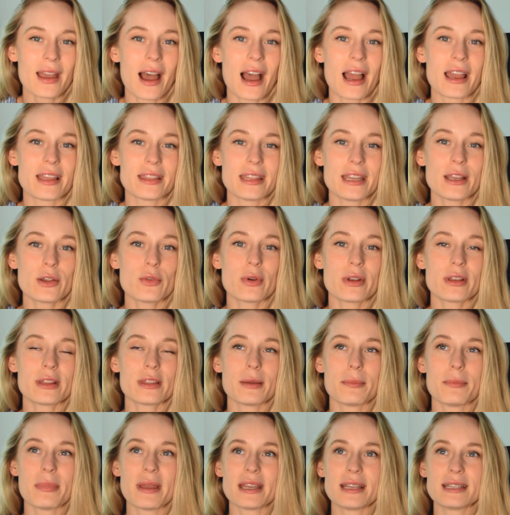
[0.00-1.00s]
I think one of
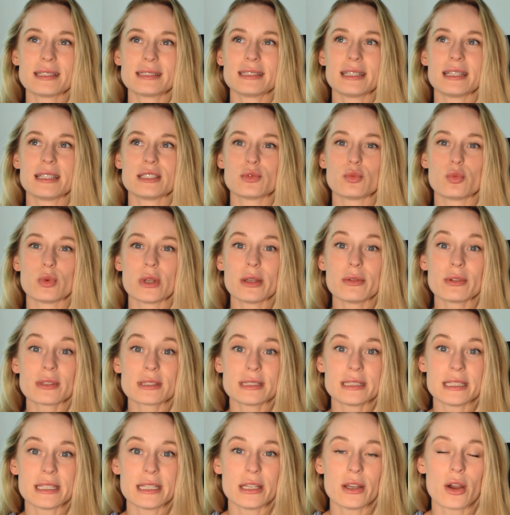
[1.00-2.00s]
the biggest things we will
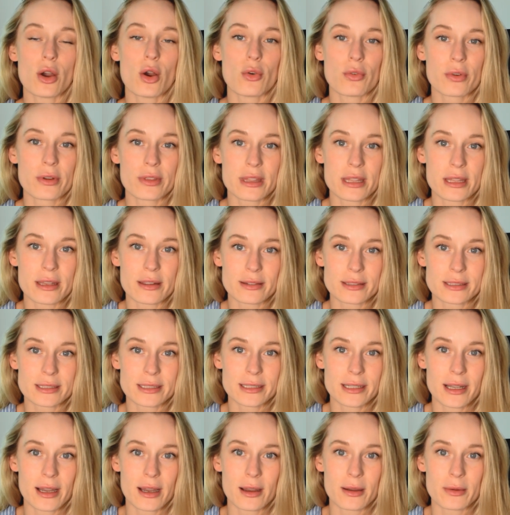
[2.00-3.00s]
see over the years
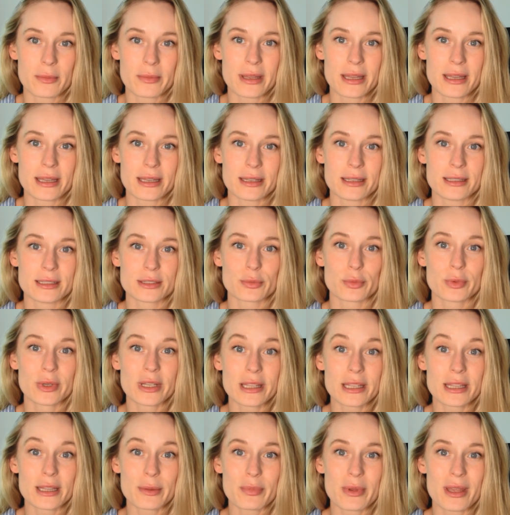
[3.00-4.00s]
to come is
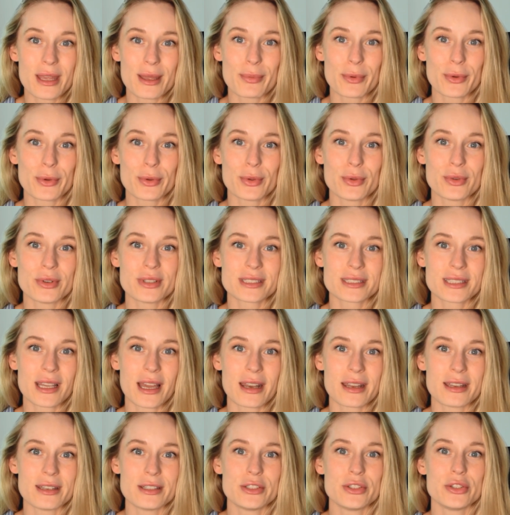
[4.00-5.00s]
really the people who
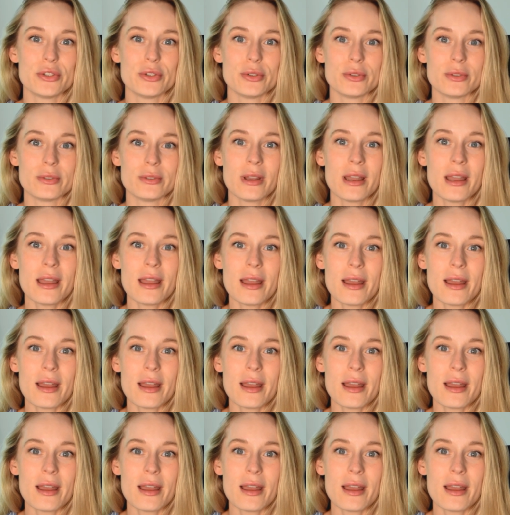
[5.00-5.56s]
decided to